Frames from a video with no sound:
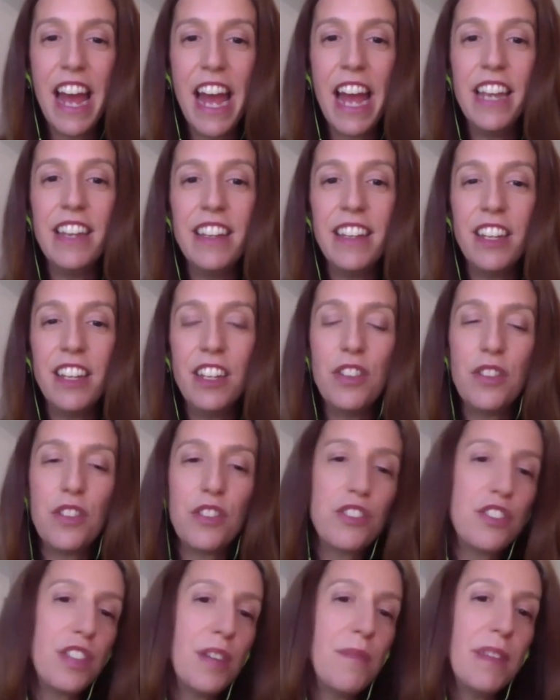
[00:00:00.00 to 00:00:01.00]
And, you know,
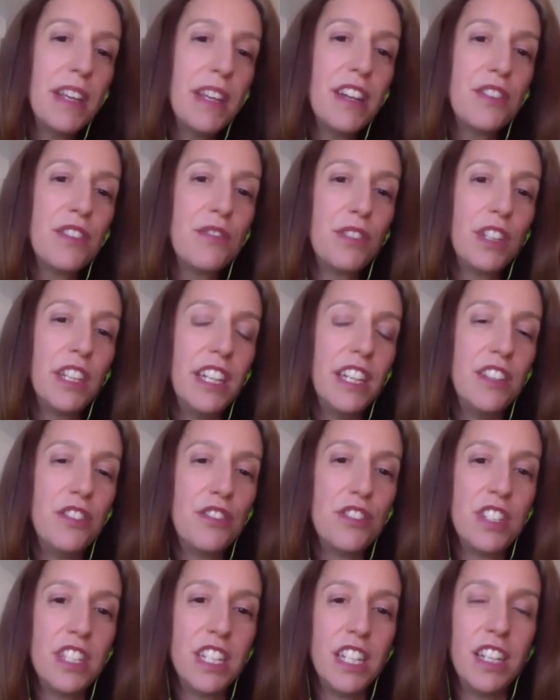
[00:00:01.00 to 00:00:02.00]
there's something else really
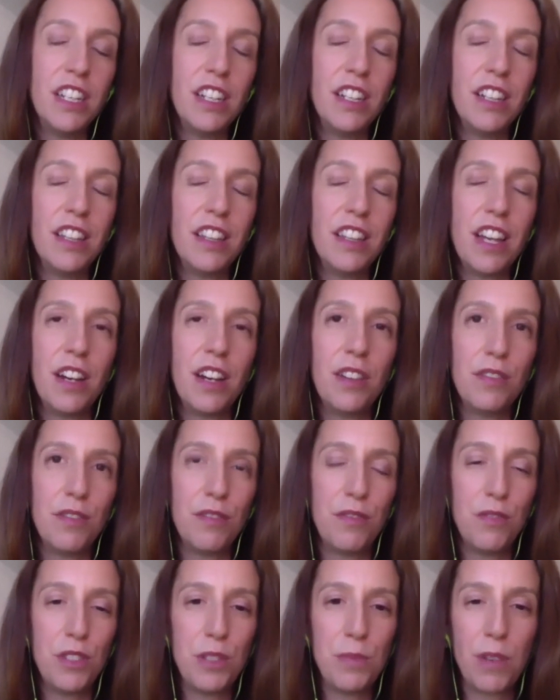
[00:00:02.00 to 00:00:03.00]
interesting
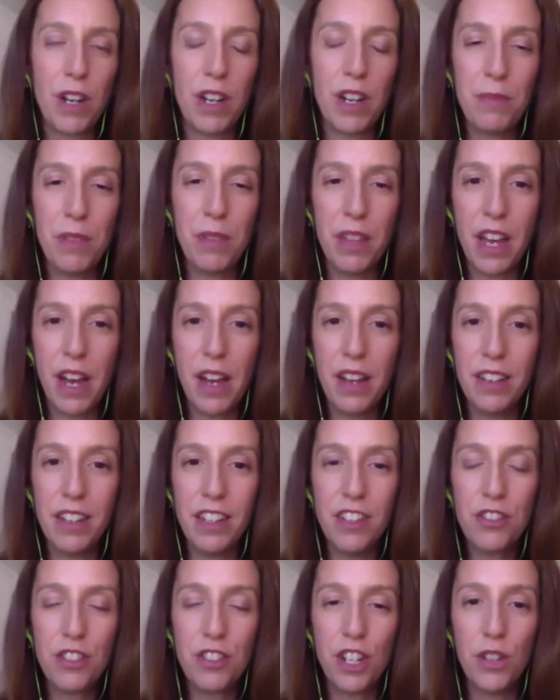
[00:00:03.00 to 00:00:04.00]
that was brought up in that
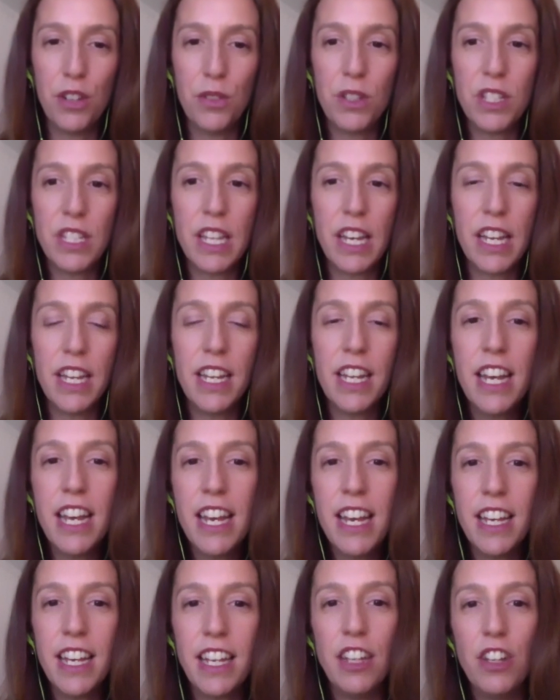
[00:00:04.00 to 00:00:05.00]
intro is that,
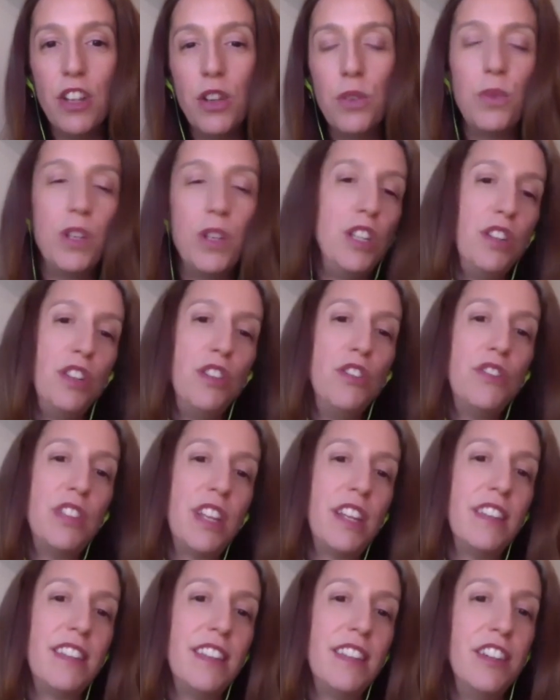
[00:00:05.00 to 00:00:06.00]
you know, when you
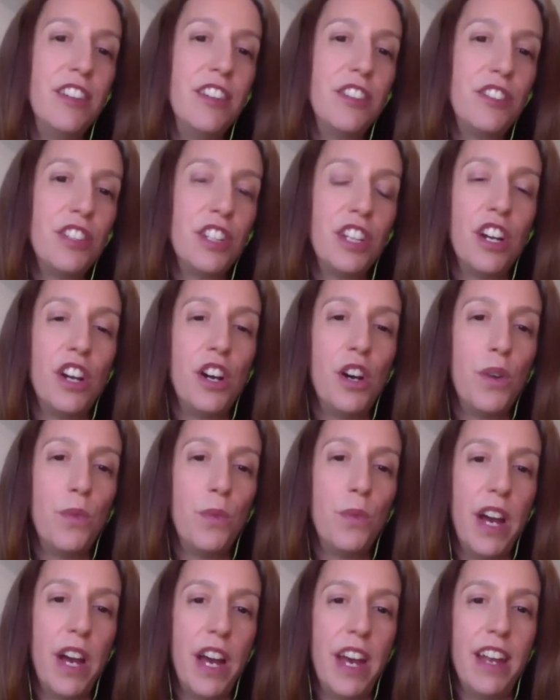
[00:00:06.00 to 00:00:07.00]
said ten years ago
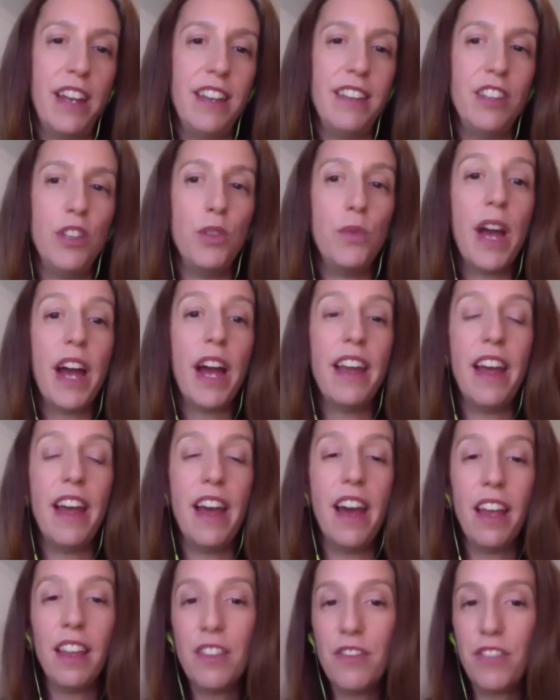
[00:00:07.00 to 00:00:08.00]
when you had
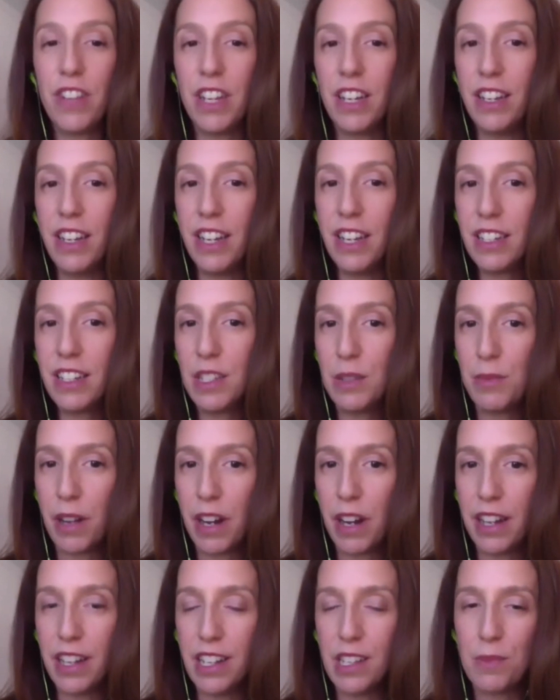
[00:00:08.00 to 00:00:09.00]
elevated
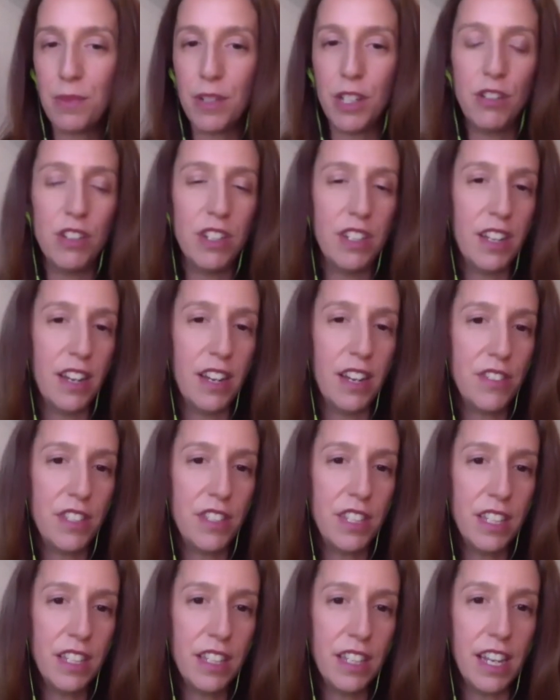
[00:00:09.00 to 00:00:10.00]
antibodies but you didn't have
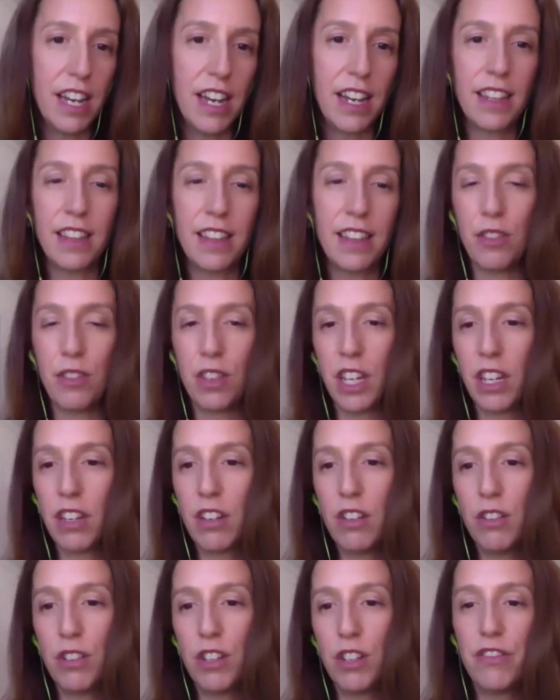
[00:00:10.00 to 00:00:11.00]
celiac, they were like,
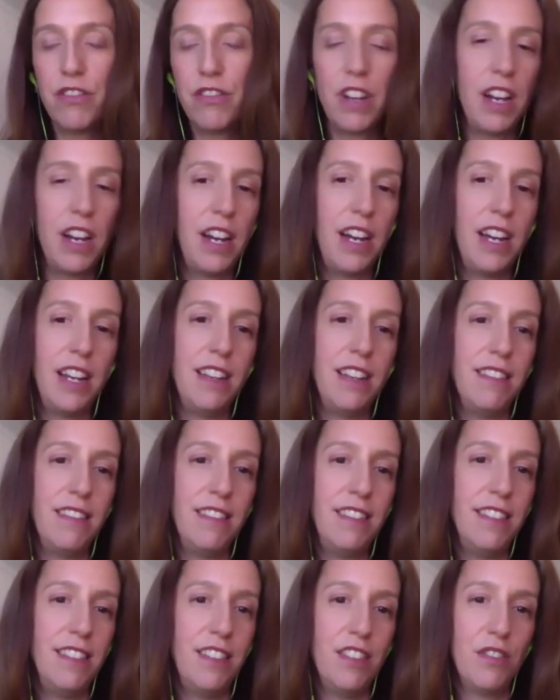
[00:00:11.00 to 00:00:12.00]
oh, you're fine,
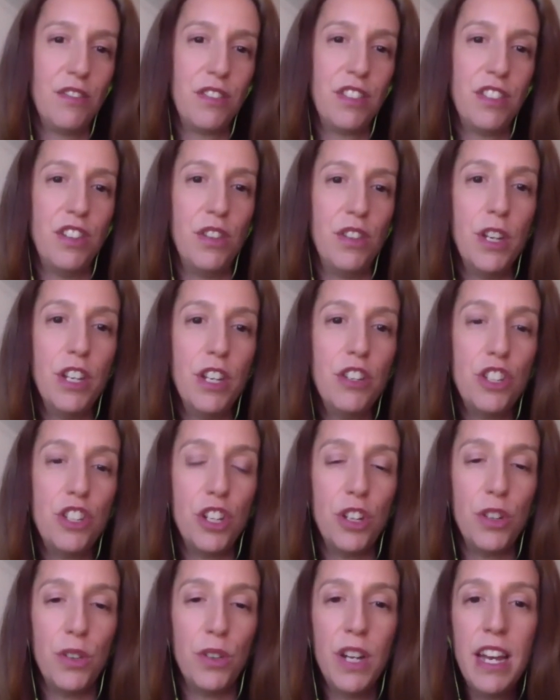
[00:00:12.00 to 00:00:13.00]
you know, it's no
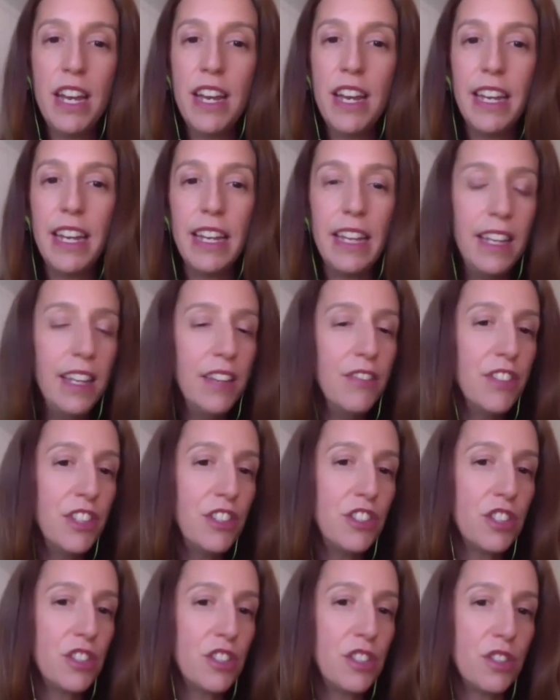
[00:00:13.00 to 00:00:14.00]
issue.
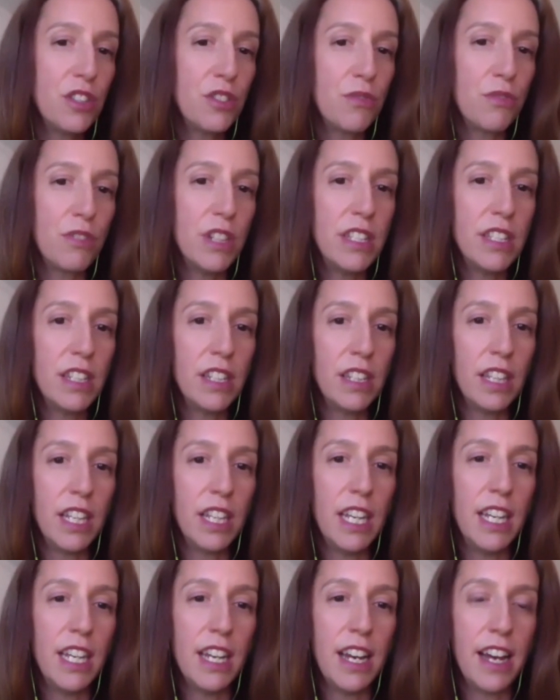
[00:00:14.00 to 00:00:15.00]
Even just as
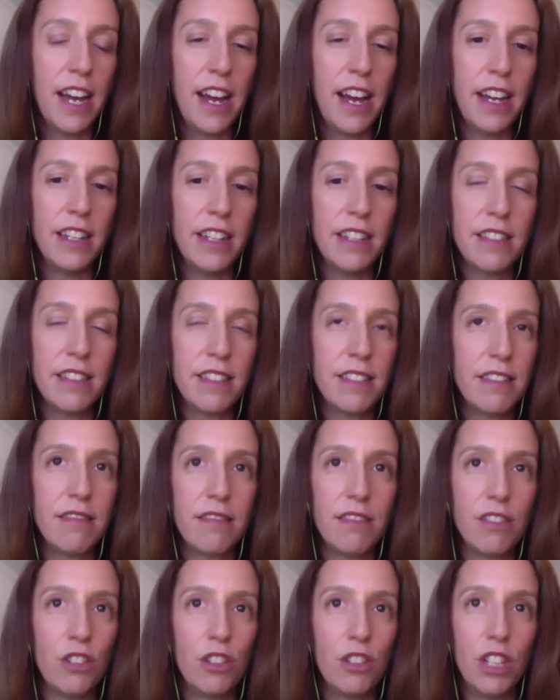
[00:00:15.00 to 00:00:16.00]
recently as
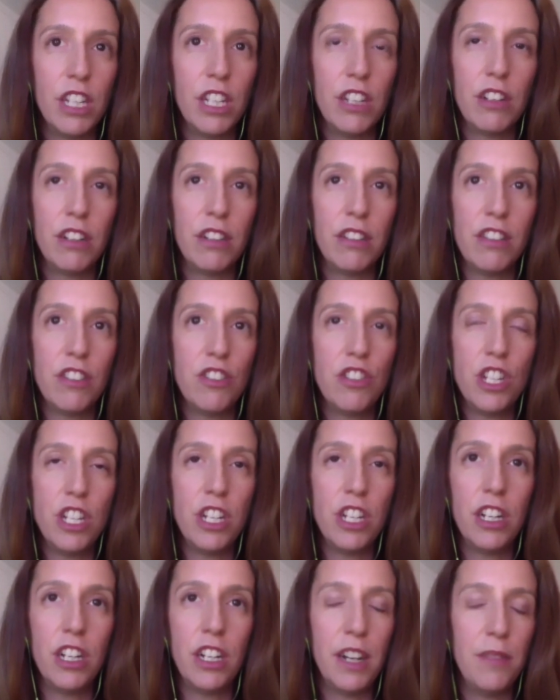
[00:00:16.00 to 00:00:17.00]
earlier this
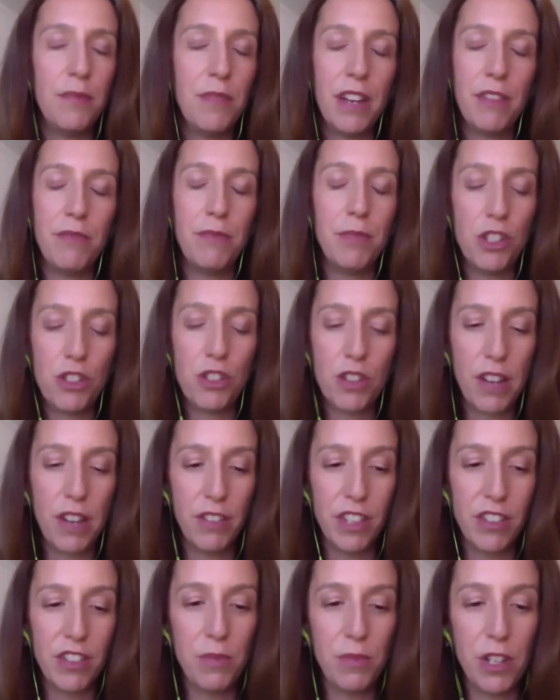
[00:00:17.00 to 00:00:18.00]
year, I'm, I've been
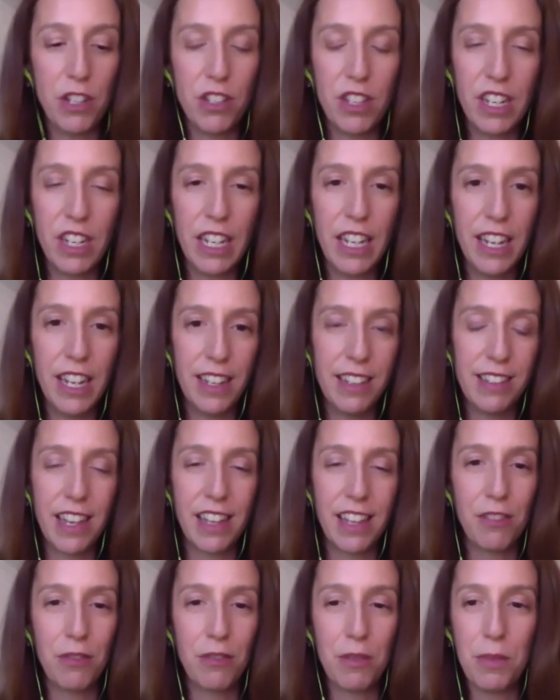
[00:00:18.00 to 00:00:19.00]
traveling so much that I can't
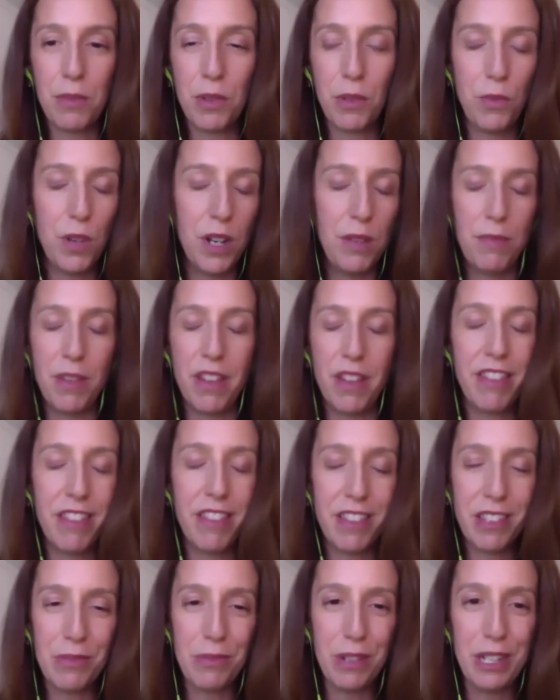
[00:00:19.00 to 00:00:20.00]
exactly remember what month
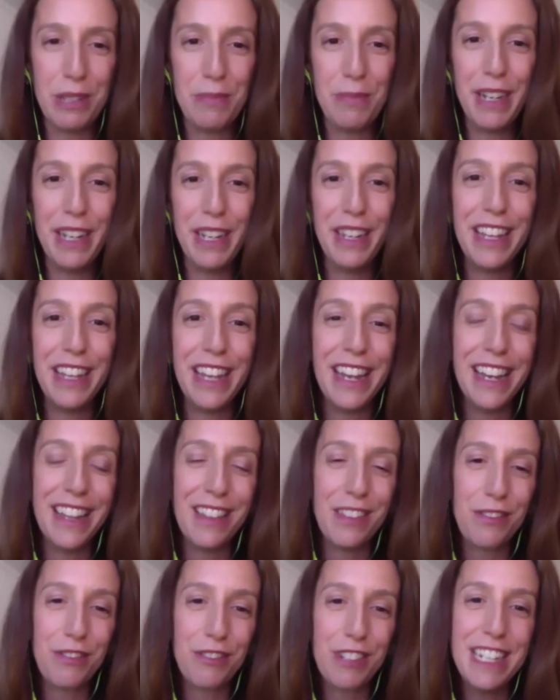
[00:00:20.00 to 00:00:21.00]
this was, but they,
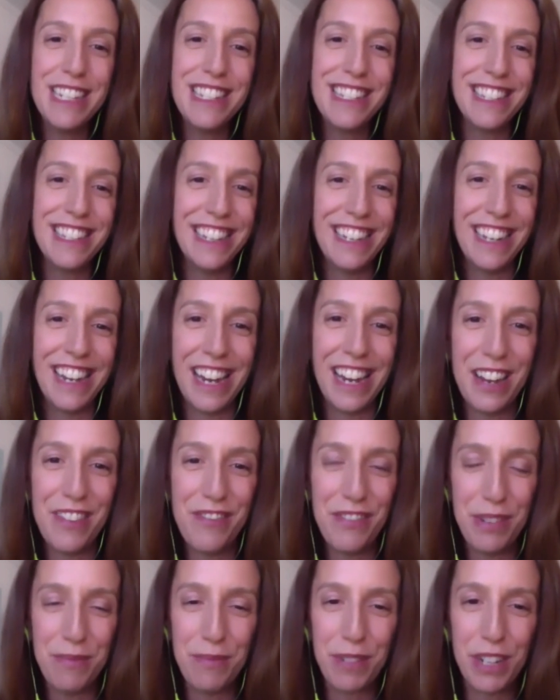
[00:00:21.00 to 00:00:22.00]
the recent I
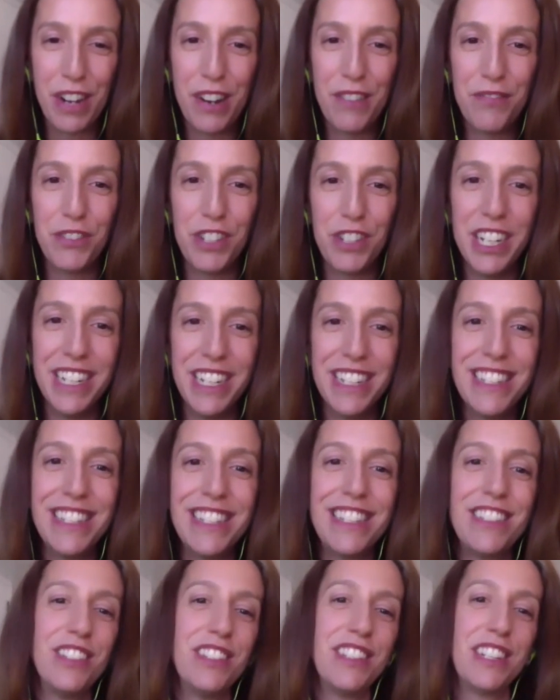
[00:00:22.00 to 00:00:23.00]
F M
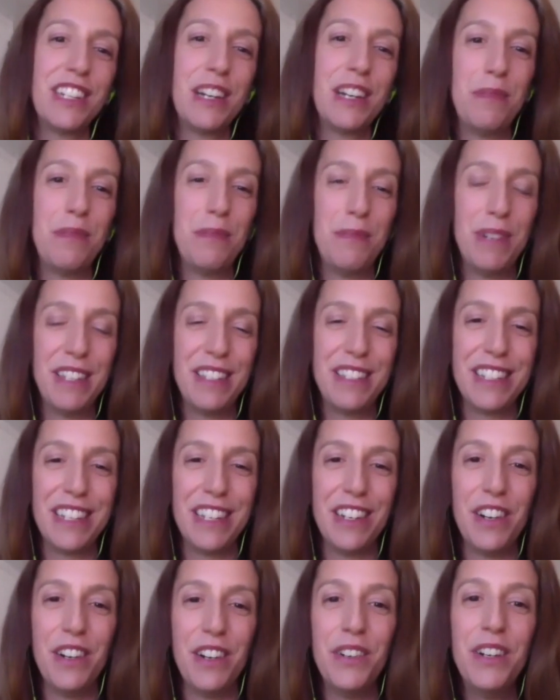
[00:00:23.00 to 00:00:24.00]
conference just a couple months
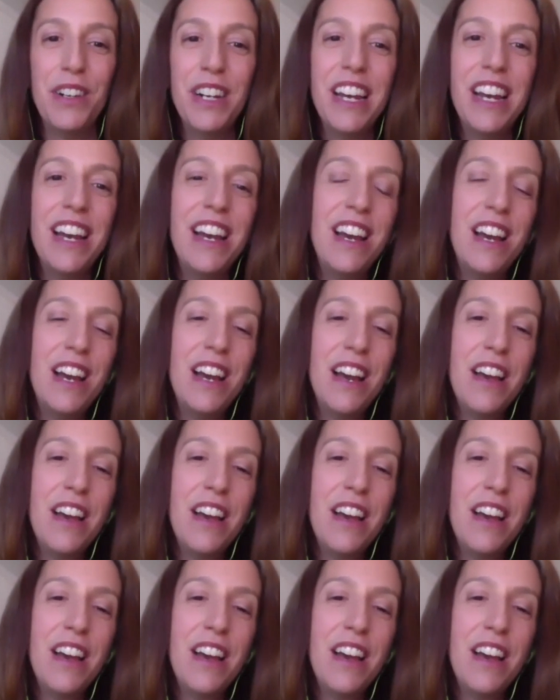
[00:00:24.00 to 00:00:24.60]
ago, oh,